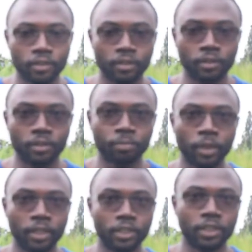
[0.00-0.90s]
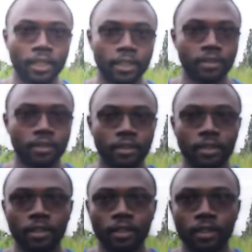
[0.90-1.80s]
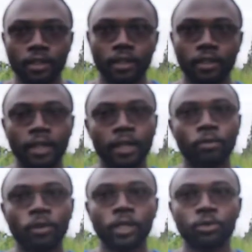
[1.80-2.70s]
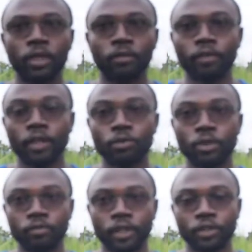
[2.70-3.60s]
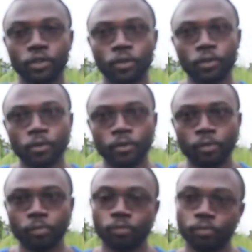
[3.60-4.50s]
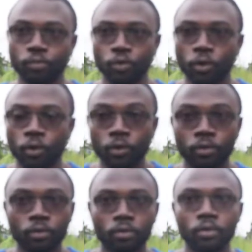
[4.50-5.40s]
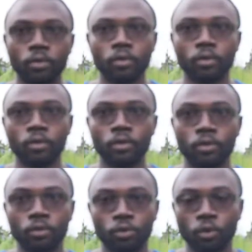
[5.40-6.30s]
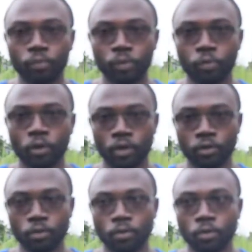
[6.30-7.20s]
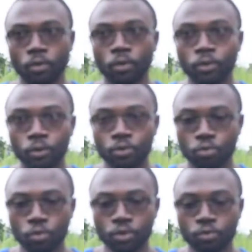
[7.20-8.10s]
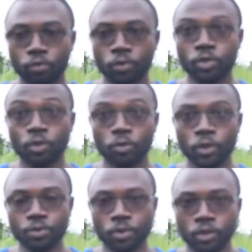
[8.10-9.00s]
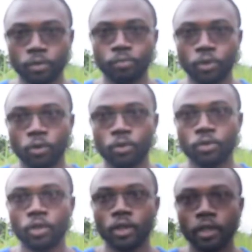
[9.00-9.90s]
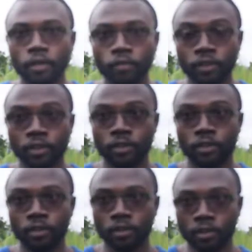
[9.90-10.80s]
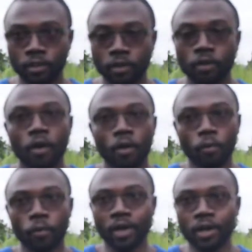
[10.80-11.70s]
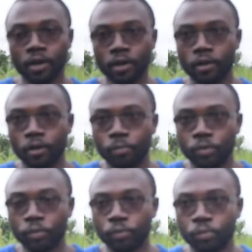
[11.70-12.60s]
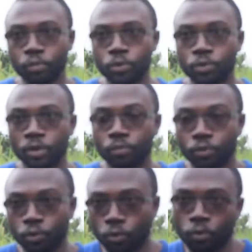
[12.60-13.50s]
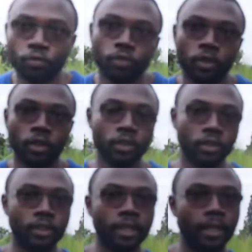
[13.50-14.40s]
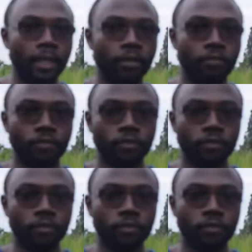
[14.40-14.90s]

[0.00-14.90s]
Spanish class. And I would like to invite all the young people around the world, all those who want to volunteer, who want to help, because everything here, we are helping people to improve their life,